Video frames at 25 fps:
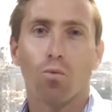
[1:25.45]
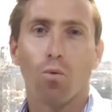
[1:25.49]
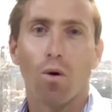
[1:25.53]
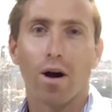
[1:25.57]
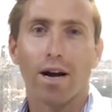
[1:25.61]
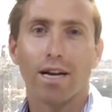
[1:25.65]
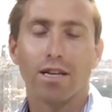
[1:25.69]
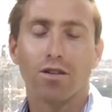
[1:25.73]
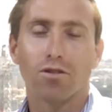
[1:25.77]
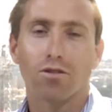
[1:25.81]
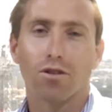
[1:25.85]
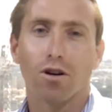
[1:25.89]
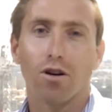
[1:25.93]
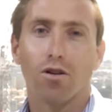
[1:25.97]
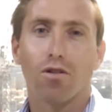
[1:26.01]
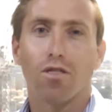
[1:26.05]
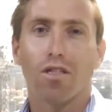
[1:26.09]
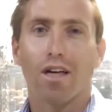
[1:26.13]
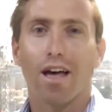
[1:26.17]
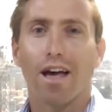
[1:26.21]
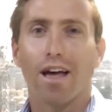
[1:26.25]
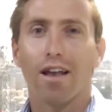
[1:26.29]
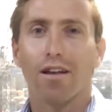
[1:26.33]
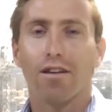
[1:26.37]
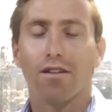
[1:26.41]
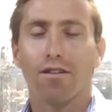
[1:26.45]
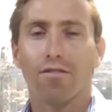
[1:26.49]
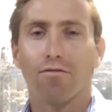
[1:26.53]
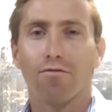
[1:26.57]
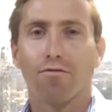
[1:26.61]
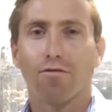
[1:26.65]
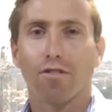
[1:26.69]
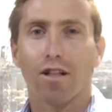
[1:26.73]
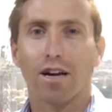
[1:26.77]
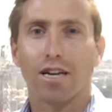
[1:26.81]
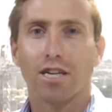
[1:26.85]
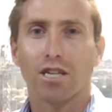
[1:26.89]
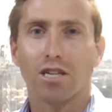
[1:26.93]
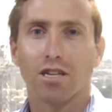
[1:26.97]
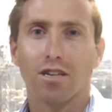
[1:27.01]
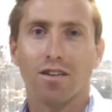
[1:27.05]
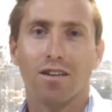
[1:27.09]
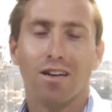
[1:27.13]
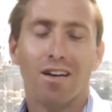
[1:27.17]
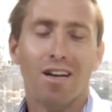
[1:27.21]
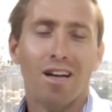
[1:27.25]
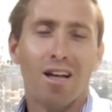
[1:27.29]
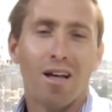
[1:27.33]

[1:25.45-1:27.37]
wage growth and inflation.